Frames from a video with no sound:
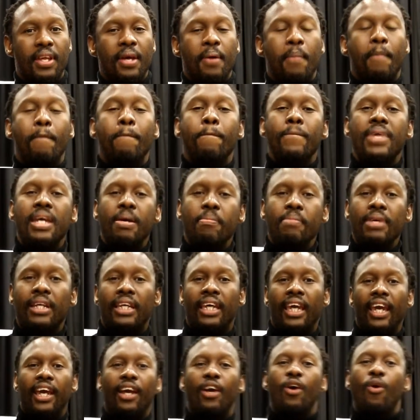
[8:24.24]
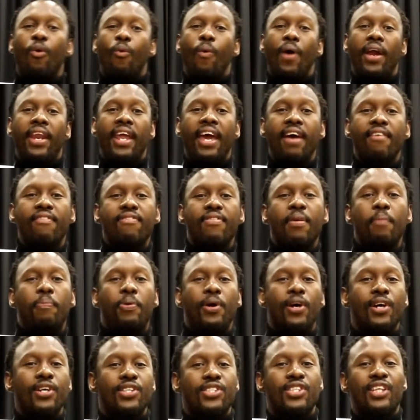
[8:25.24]
mimicking whatever
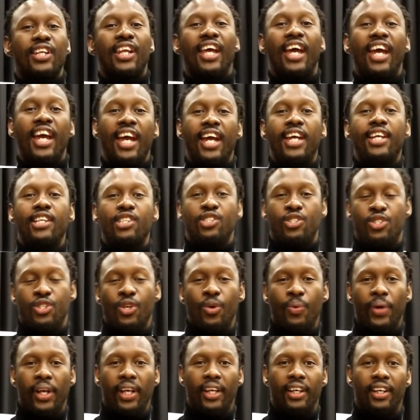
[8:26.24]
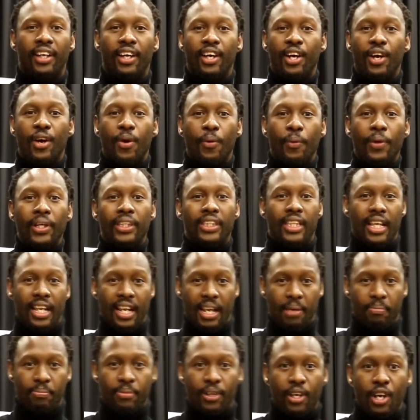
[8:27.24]
person A is doing with the
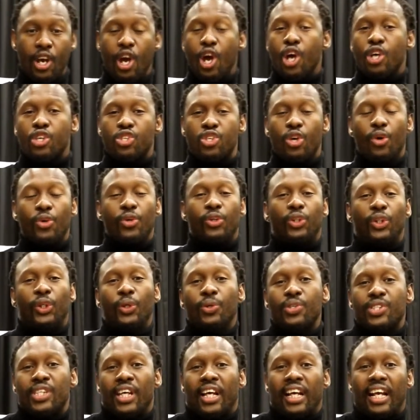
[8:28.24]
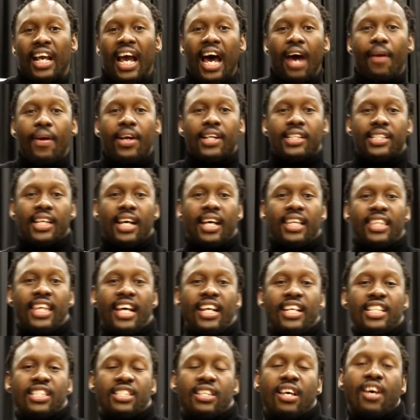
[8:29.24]
limp. So you choose a character
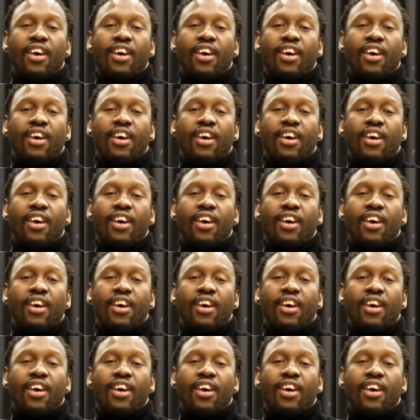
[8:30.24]
that is